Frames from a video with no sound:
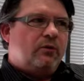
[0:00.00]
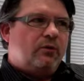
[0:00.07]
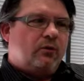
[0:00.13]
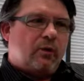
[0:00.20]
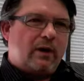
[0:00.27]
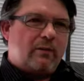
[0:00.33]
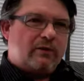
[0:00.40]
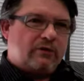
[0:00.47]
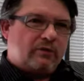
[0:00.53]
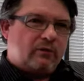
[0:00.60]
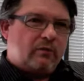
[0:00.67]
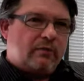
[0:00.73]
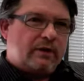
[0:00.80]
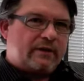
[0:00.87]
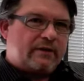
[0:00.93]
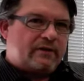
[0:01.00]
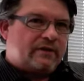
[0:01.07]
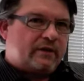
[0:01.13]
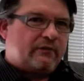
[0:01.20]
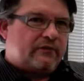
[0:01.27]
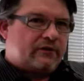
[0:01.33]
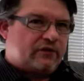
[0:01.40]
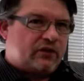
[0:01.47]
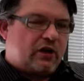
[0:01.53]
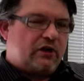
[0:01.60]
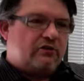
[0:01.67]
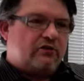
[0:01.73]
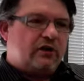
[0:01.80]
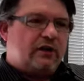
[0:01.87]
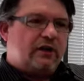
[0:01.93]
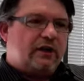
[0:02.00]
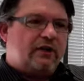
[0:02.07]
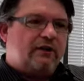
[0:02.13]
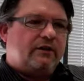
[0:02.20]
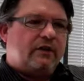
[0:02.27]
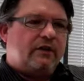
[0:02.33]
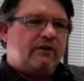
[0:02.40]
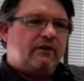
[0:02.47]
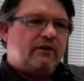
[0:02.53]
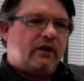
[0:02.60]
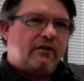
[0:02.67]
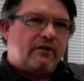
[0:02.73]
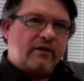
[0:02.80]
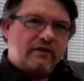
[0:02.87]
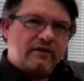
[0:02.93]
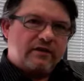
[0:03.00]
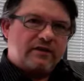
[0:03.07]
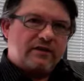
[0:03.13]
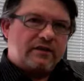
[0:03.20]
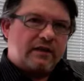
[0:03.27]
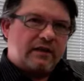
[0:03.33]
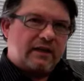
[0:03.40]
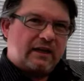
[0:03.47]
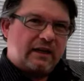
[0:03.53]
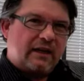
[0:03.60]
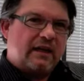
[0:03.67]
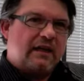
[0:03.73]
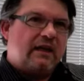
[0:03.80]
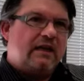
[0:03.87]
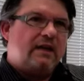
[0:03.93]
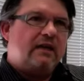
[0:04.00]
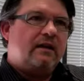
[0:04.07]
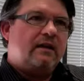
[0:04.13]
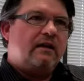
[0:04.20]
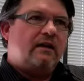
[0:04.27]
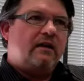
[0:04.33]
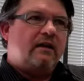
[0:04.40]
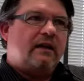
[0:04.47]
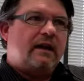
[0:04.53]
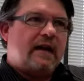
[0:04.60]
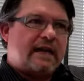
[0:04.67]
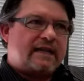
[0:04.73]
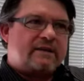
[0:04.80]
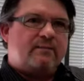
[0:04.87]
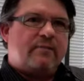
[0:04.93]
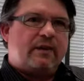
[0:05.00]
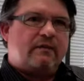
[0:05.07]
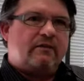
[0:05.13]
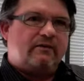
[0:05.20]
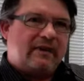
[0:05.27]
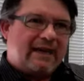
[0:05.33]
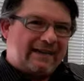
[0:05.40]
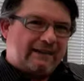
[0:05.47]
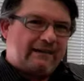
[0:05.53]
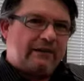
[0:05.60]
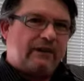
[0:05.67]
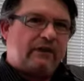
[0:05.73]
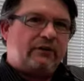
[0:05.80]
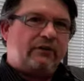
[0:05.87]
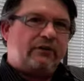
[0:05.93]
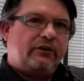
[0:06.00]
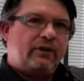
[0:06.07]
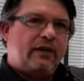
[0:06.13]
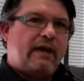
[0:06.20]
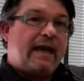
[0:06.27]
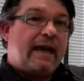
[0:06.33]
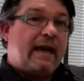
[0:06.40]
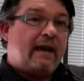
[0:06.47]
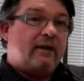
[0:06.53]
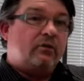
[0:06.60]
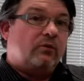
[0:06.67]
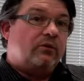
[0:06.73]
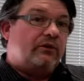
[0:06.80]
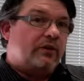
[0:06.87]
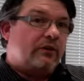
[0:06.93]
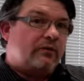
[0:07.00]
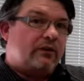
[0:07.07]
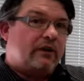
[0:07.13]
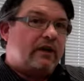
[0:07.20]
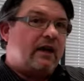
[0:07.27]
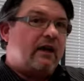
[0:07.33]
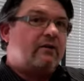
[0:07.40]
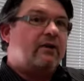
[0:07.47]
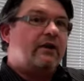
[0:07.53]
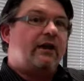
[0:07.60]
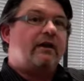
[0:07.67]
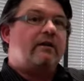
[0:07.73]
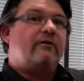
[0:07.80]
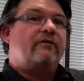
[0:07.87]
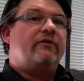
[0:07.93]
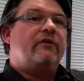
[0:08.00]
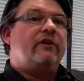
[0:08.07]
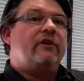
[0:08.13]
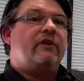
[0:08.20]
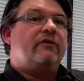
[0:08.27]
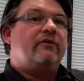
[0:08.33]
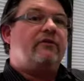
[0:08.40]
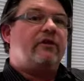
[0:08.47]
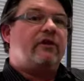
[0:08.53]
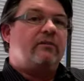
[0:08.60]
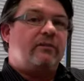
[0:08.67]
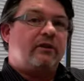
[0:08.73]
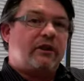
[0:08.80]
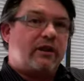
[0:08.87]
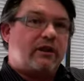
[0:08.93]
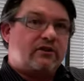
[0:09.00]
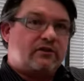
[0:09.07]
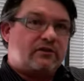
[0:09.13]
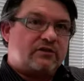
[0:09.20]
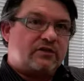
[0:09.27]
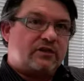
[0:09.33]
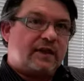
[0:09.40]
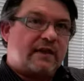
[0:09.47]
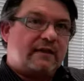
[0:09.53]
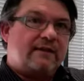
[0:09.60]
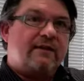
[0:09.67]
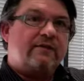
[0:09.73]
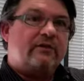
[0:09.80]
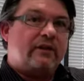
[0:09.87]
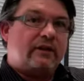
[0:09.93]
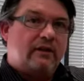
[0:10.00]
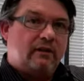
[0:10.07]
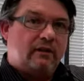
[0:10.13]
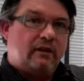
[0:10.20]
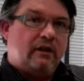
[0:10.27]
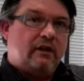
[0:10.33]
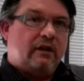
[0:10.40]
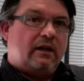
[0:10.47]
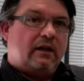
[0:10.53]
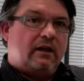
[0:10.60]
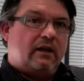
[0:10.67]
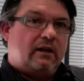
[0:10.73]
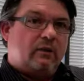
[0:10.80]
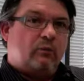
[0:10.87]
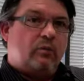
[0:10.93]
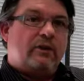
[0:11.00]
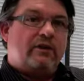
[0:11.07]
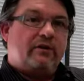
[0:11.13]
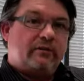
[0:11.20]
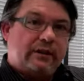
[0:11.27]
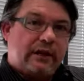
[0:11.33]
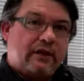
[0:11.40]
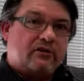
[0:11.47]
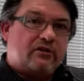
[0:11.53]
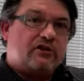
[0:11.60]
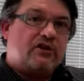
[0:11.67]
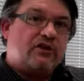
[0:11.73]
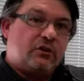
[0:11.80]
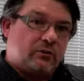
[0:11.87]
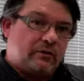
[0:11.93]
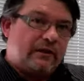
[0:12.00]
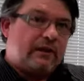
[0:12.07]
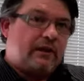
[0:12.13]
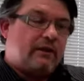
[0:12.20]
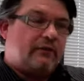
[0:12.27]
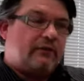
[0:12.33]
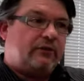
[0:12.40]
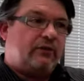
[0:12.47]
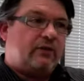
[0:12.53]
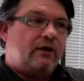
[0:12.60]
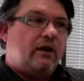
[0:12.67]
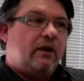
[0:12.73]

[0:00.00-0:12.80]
we talk about this stuff is changing, and I think this is a key aspect of analytics and also the carrying out of the communications activity, whether you're an agency or in-house.